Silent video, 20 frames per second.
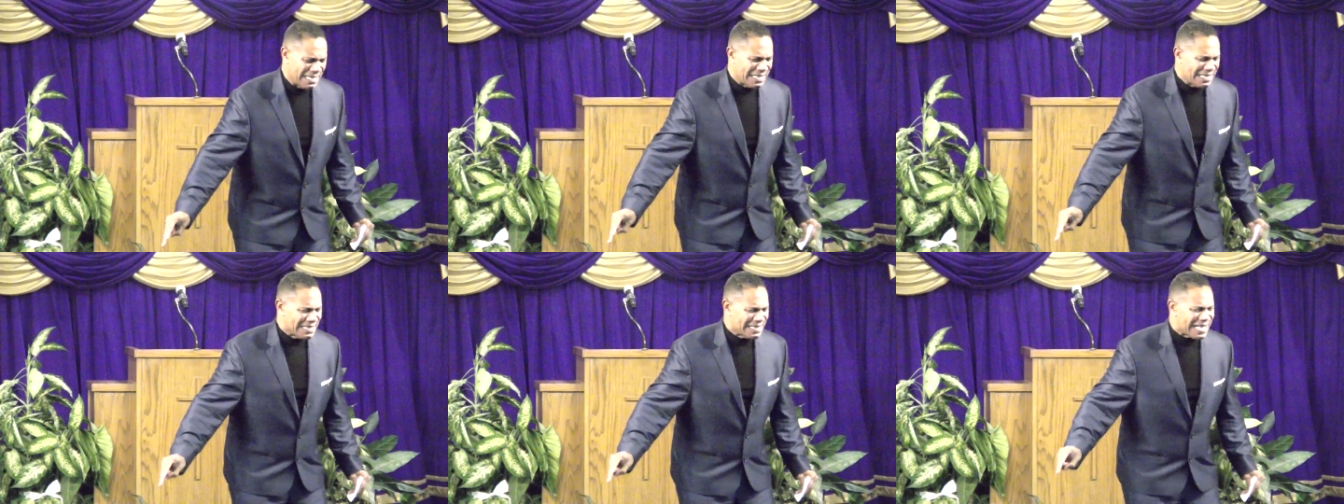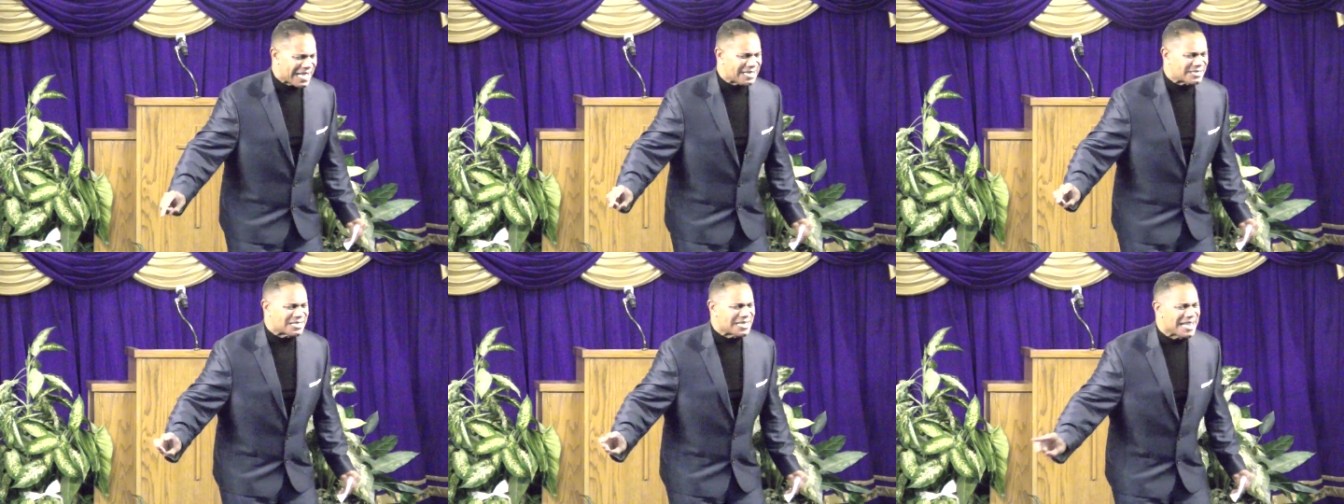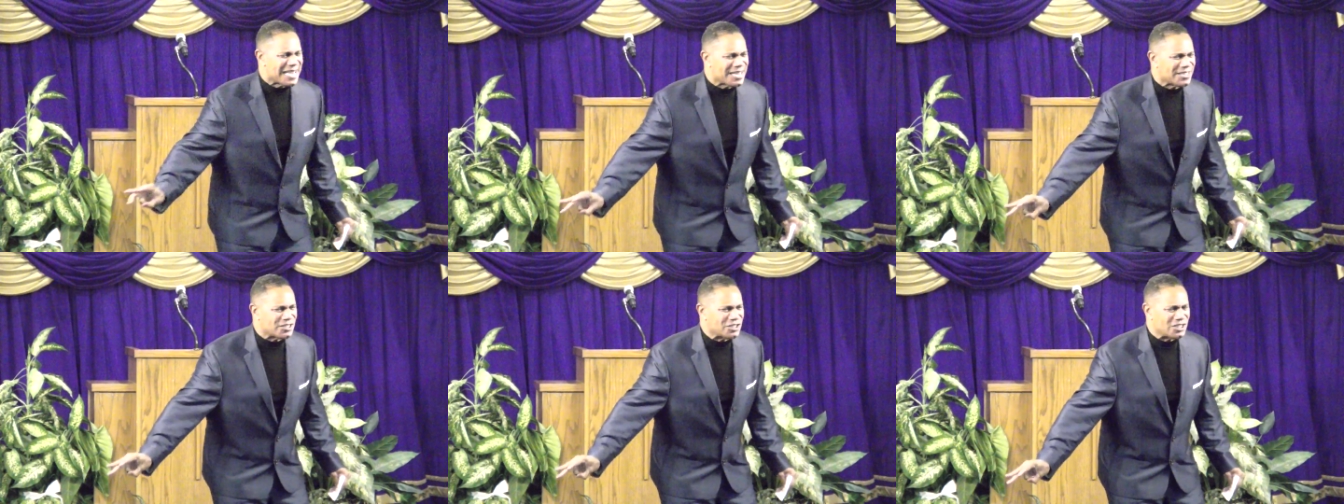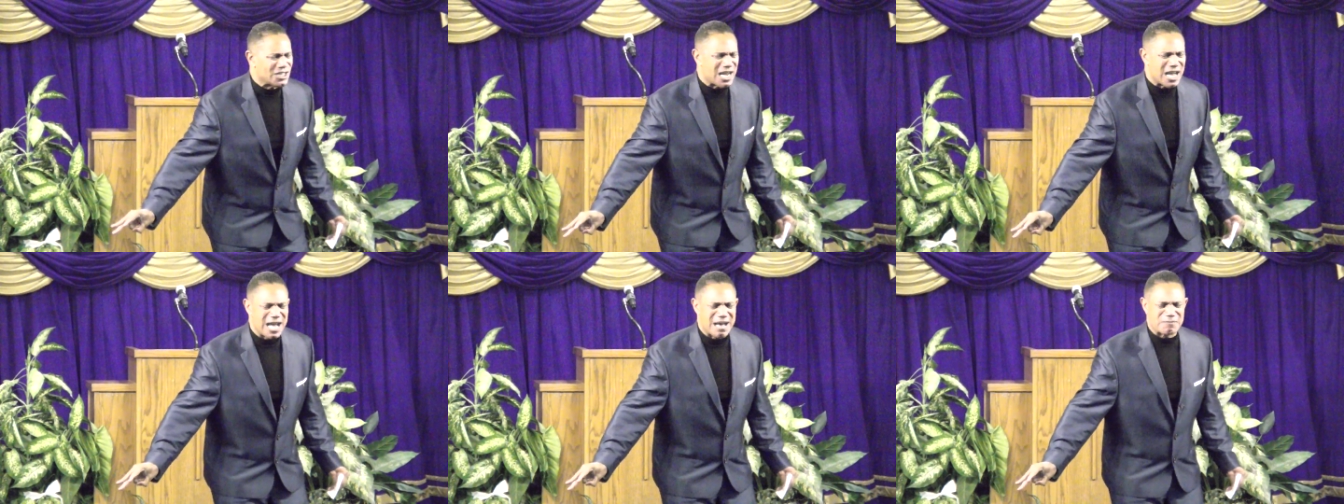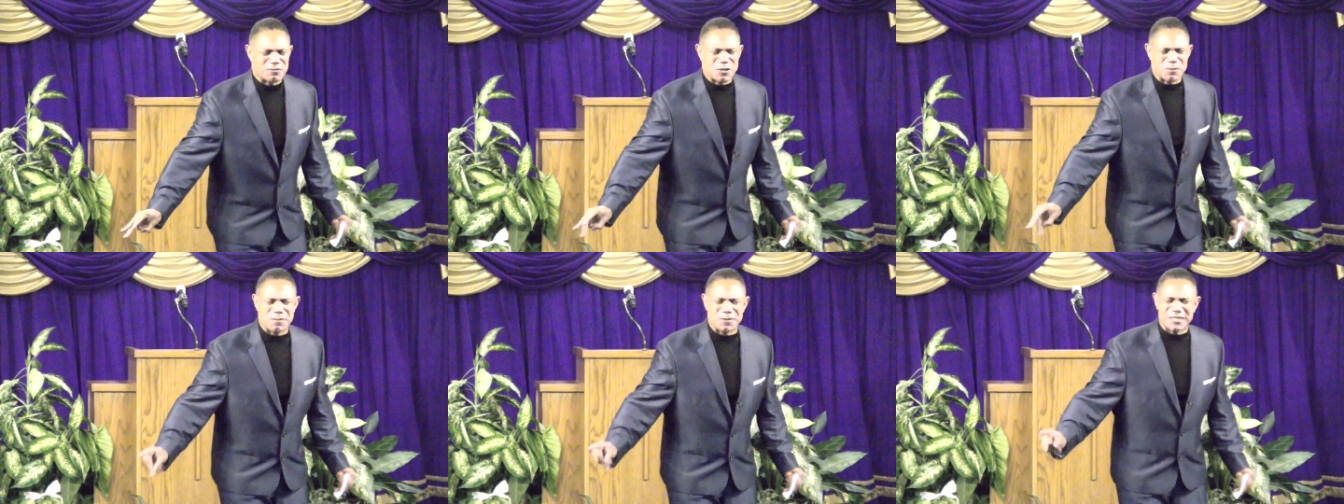That's his job,
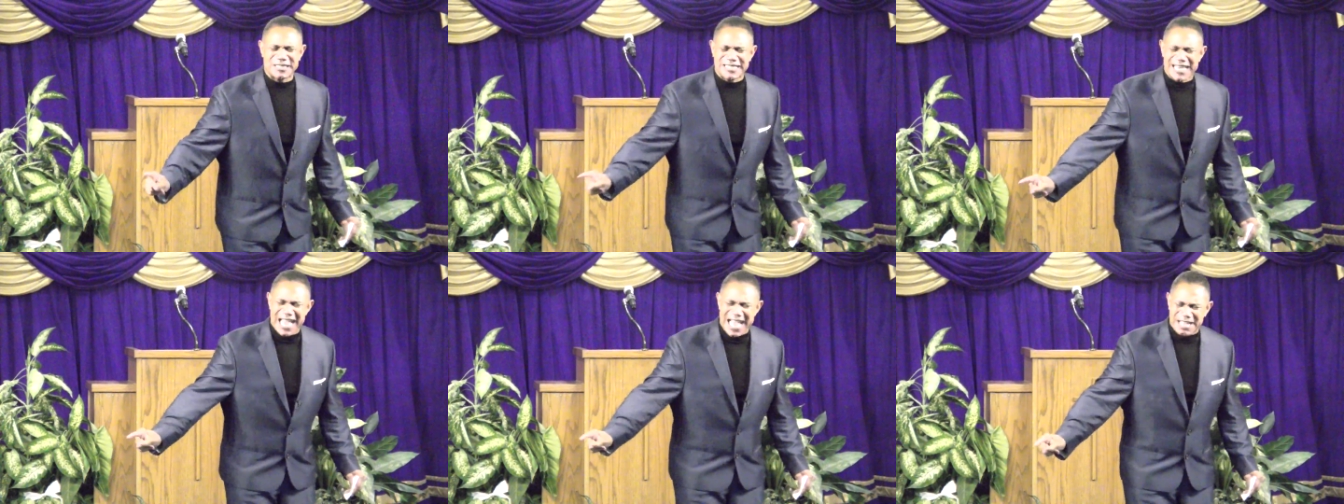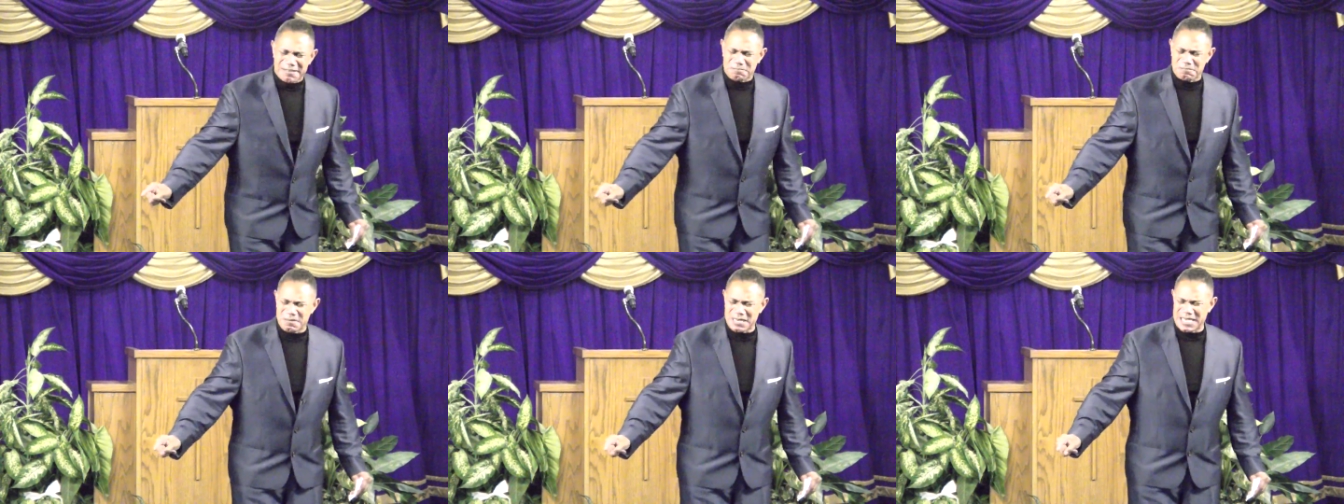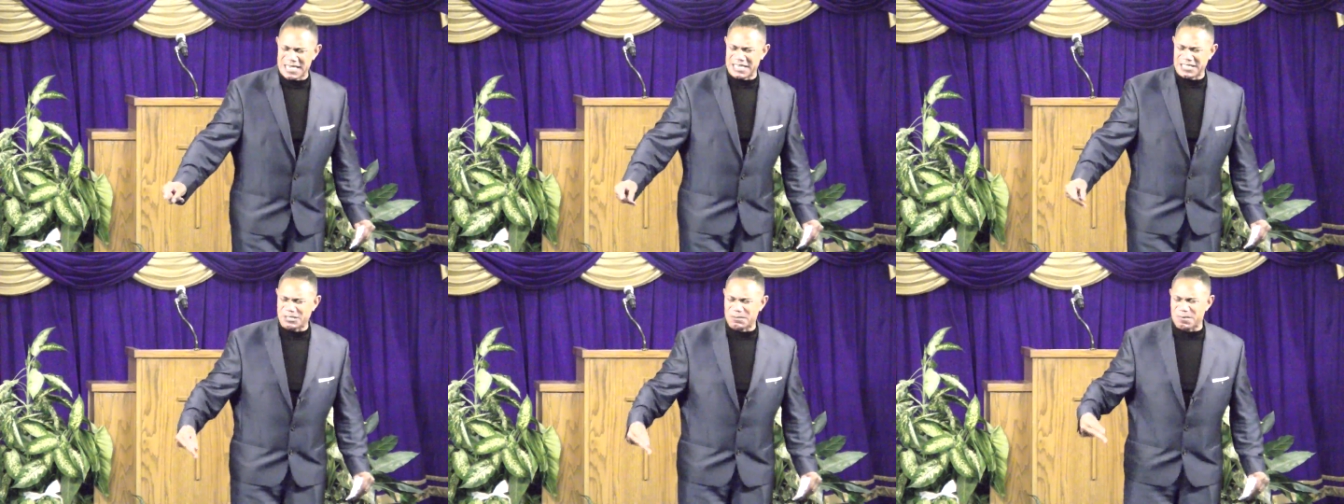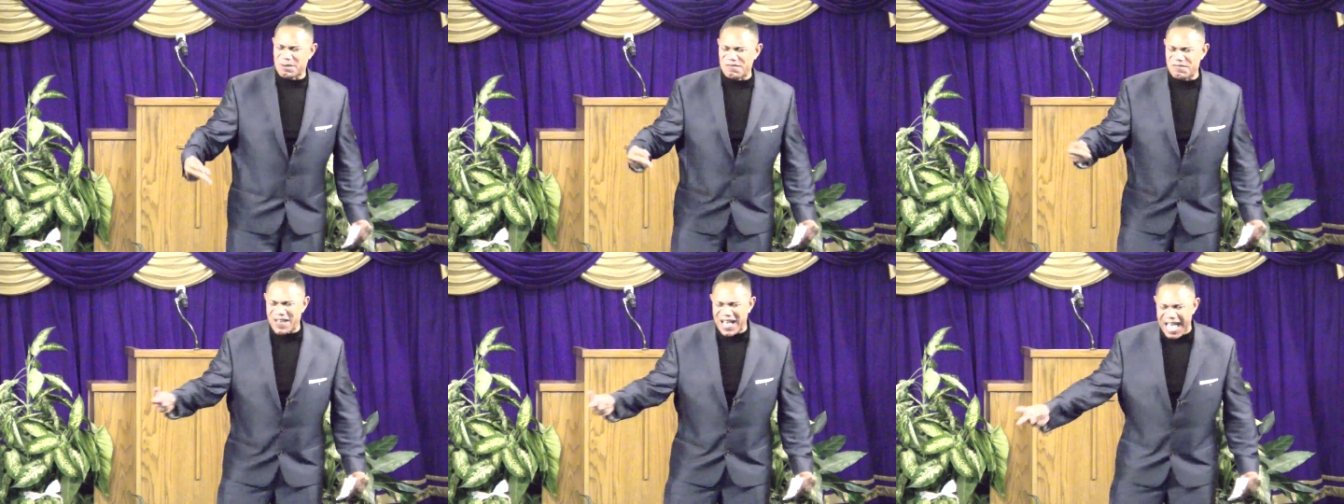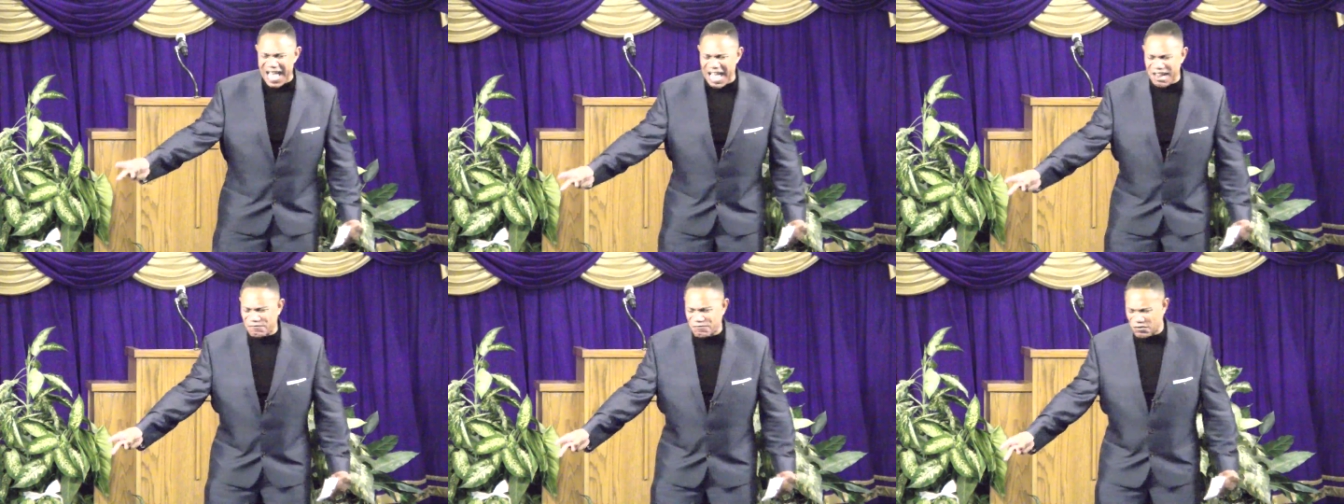to protect me and to
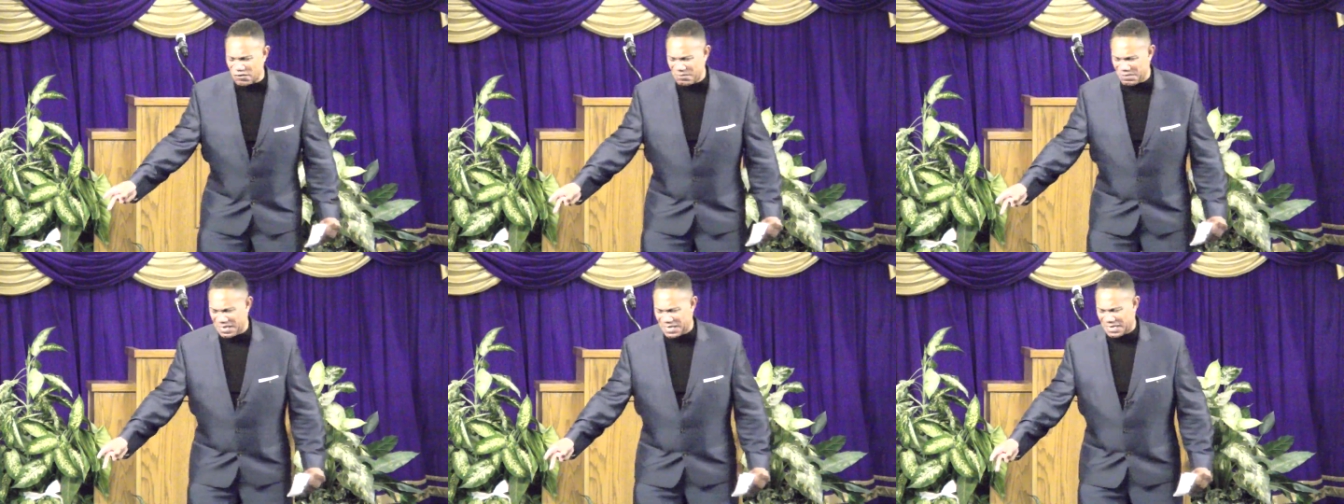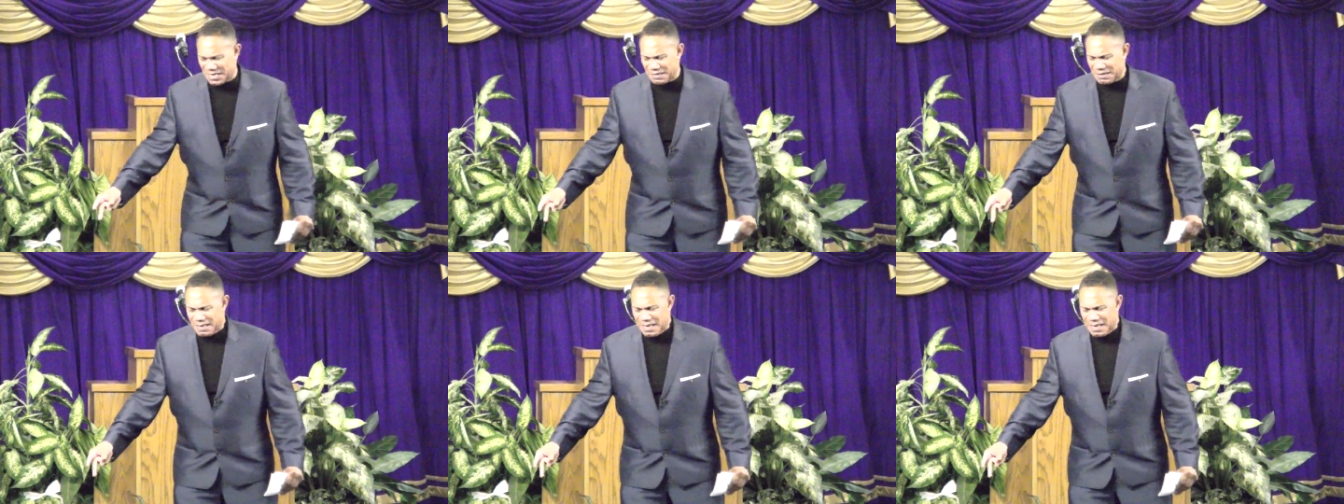provide for me